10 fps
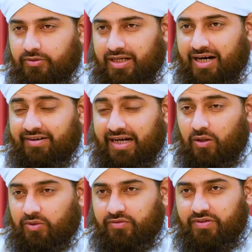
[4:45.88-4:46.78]
carry
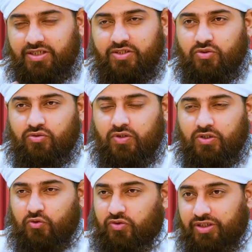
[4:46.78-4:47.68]
out invitation to
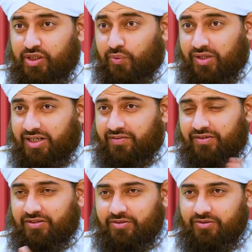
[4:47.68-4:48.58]
virtue, so they didn't want to live
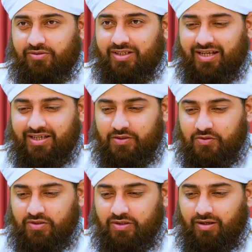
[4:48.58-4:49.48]
into to that
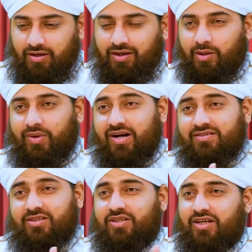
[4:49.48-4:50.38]
age.
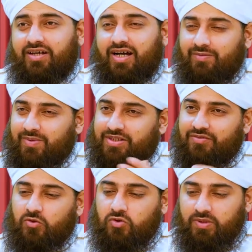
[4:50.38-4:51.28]
Whereas on the other hand, my dear
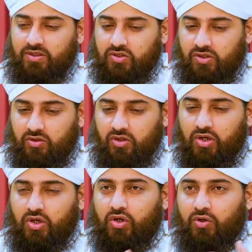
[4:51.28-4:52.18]
viewers of Madani Channel,
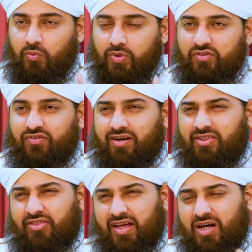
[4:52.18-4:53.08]
we found
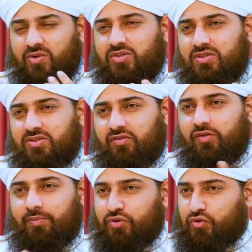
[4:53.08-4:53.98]
thousands of
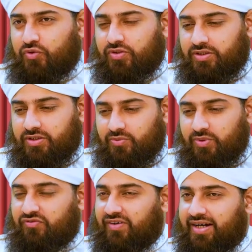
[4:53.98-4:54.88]
opportunities.
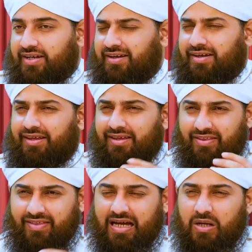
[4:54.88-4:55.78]
We find
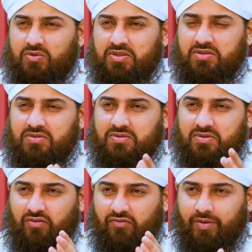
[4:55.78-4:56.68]
thousands
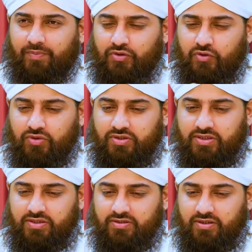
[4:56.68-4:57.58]
of
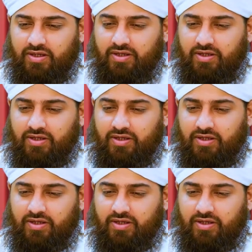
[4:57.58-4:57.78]
opportunities